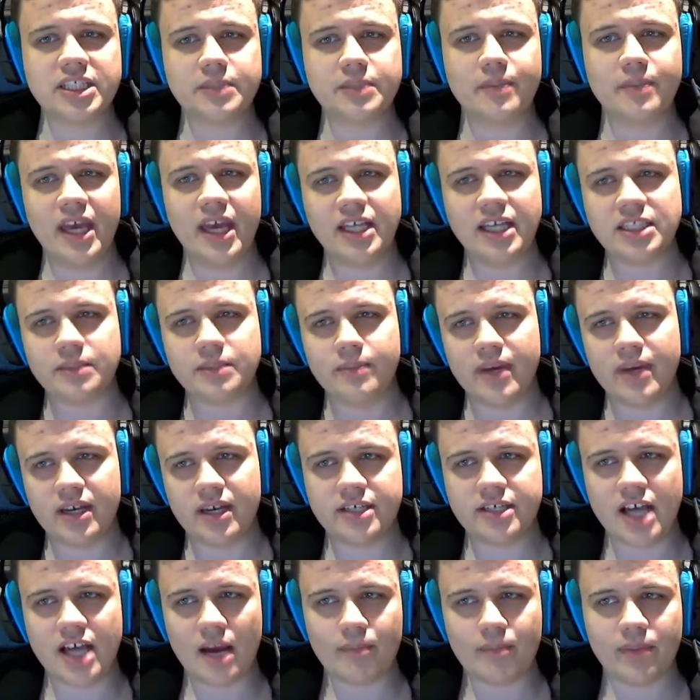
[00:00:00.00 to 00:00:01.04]
makes many
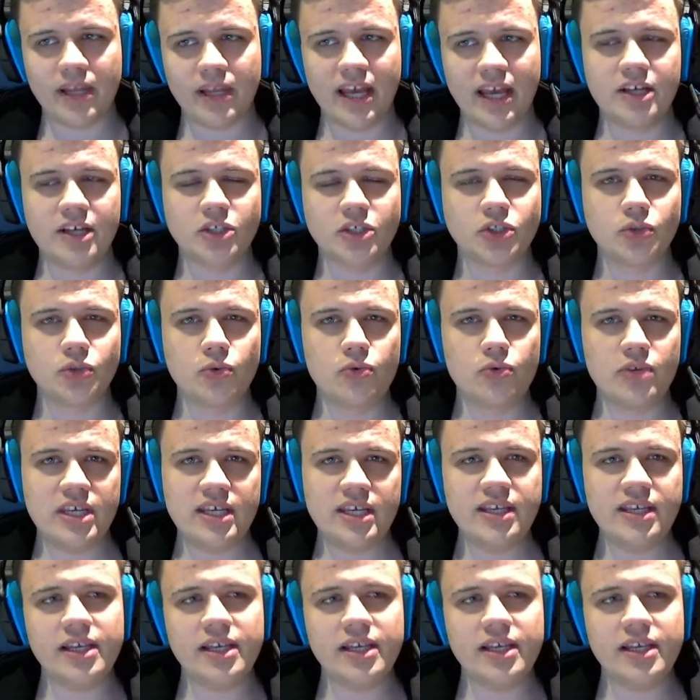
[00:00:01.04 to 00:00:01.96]
top laners really,